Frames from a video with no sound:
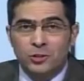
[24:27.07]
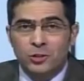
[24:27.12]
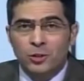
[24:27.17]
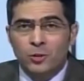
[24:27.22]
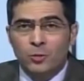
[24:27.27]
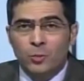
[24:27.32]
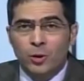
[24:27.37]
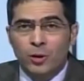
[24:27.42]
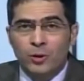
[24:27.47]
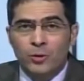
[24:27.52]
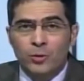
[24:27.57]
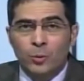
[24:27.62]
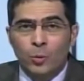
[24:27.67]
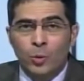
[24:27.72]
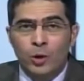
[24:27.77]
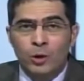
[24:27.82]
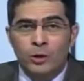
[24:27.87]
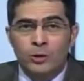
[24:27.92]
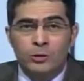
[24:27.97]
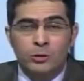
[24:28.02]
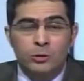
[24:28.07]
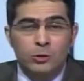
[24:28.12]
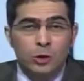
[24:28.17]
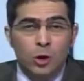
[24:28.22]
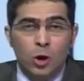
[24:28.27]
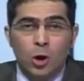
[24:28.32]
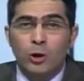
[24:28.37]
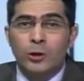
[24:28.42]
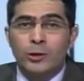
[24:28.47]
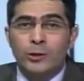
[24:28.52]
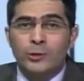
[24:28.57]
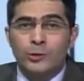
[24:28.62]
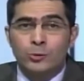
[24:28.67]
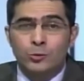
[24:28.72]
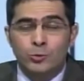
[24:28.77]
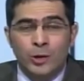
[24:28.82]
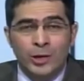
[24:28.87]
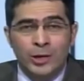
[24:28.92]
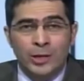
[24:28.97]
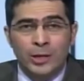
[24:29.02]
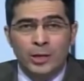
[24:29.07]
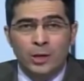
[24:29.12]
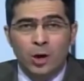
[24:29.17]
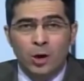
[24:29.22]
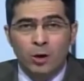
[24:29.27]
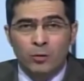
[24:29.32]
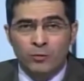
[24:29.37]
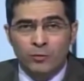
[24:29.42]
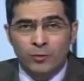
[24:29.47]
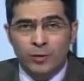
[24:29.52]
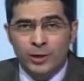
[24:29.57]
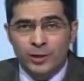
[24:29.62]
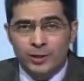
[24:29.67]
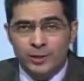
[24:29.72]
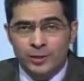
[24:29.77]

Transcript: Considered one of the world's right, longest, world's running, longest